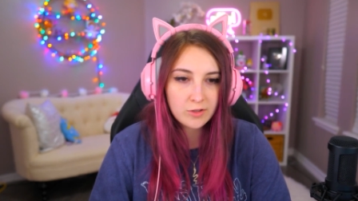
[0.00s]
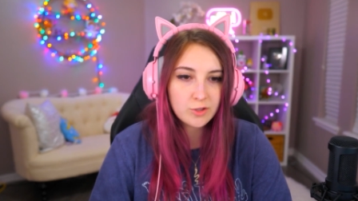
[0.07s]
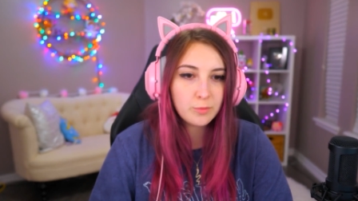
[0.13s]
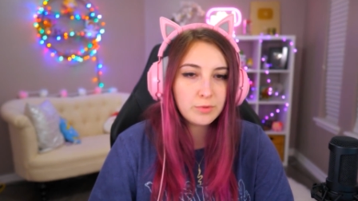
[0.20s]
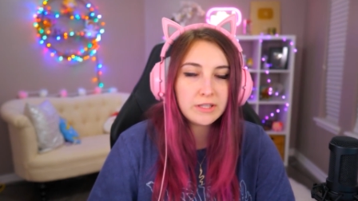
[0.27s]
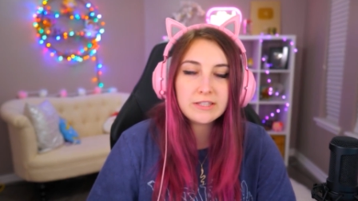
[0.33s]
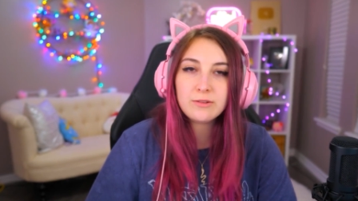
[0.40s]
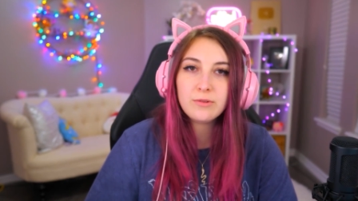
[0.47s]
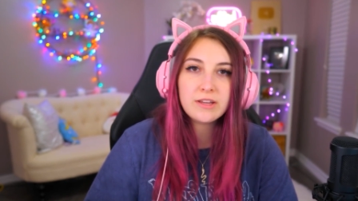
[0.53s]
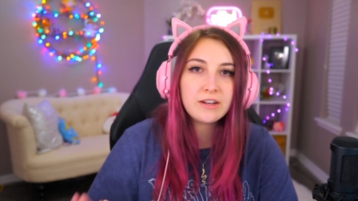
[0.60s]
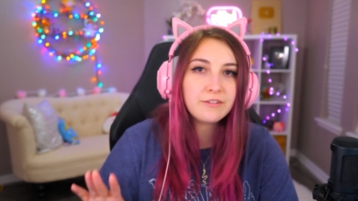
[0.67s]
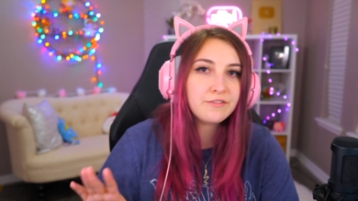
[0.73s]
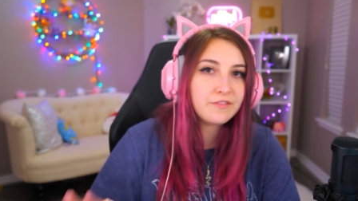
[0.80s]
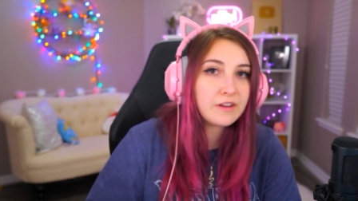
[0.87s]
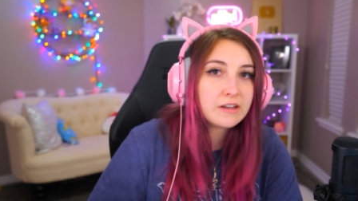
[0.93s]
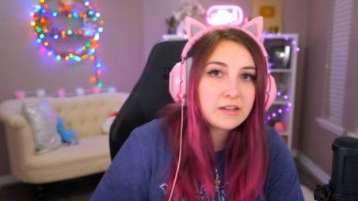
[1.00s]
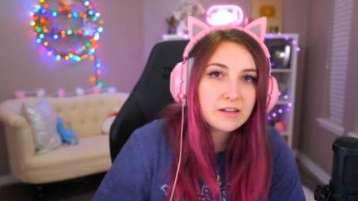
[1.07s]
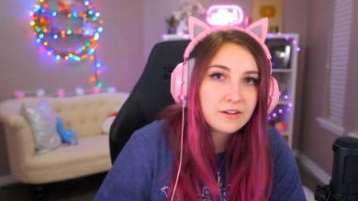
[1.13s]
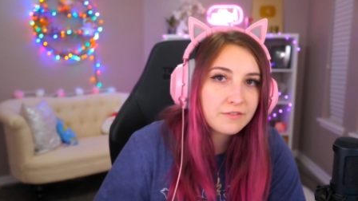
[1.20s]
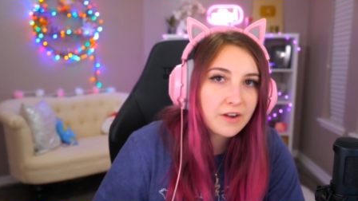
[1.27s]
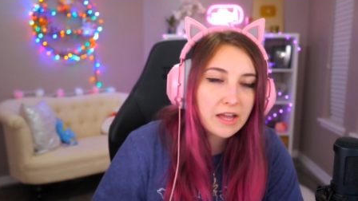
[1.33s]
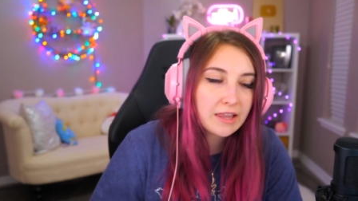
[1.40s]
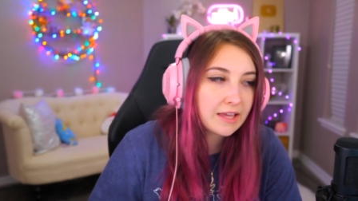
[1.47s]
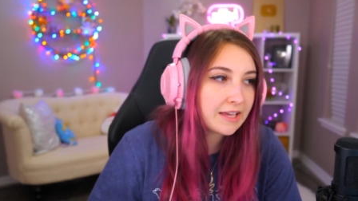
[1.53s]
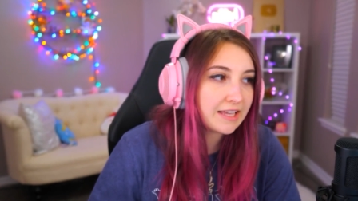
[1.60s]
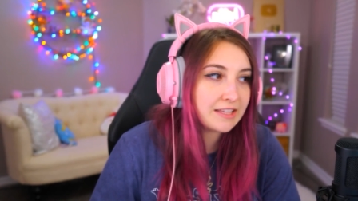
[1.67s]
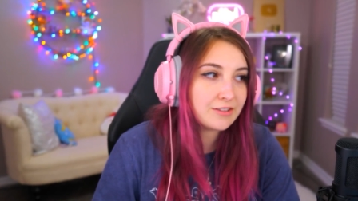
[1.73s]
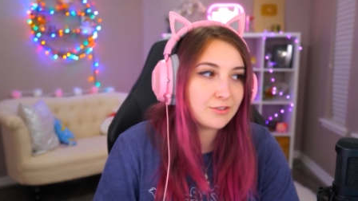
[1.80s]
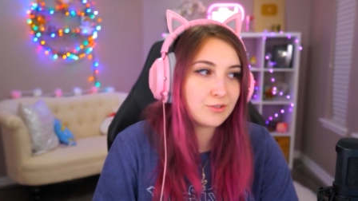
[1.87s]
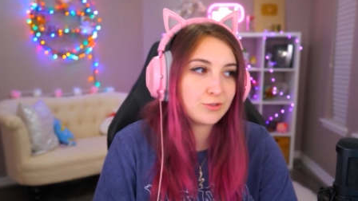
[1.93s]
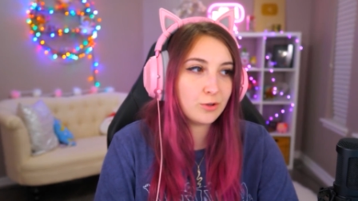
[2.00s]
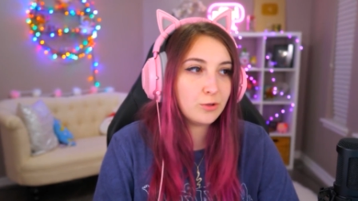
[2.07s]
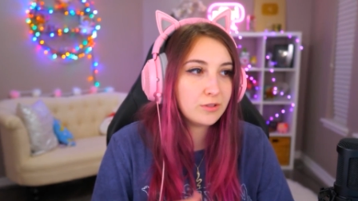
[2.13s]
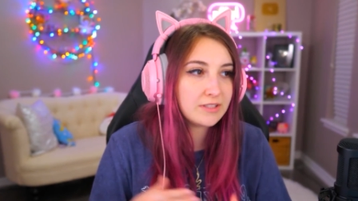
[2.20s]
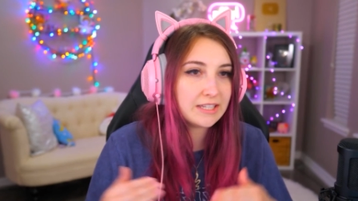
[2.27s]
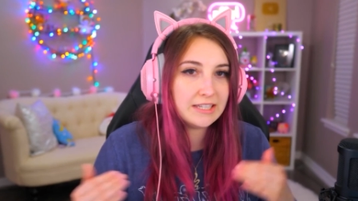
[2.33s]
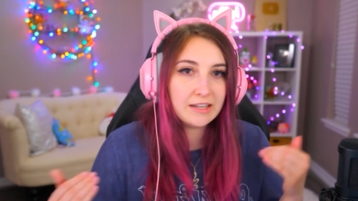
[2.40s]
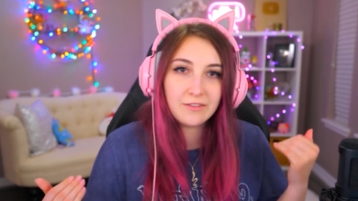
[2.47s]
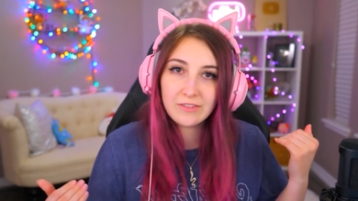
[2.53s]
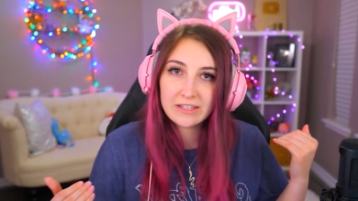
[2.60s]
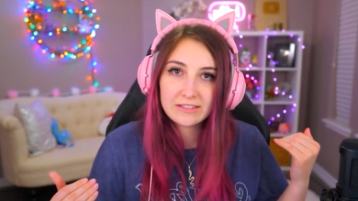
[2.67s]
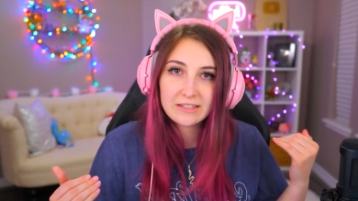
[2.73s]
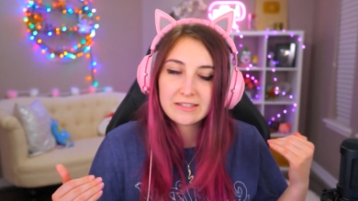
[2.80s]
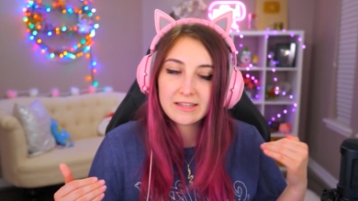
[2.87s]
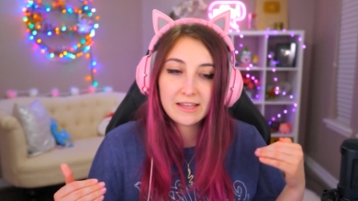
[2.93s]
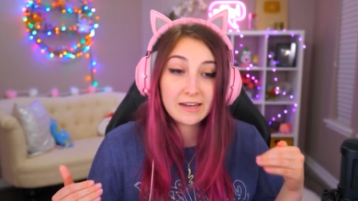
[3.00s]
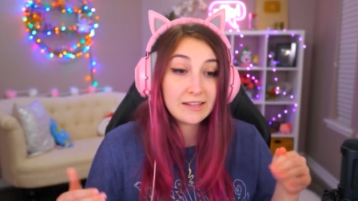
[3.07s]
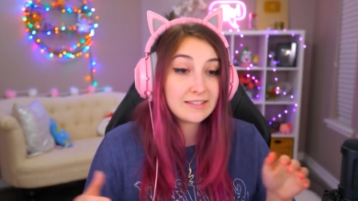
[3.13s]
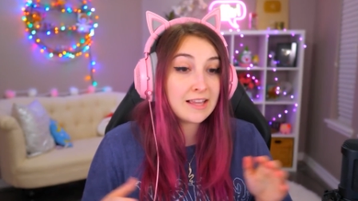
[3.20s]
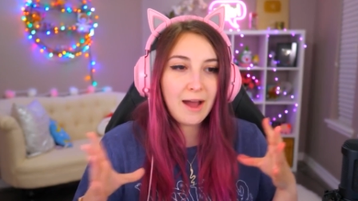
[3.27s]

Also, please don't get offended if I like insult any of these aesthetics.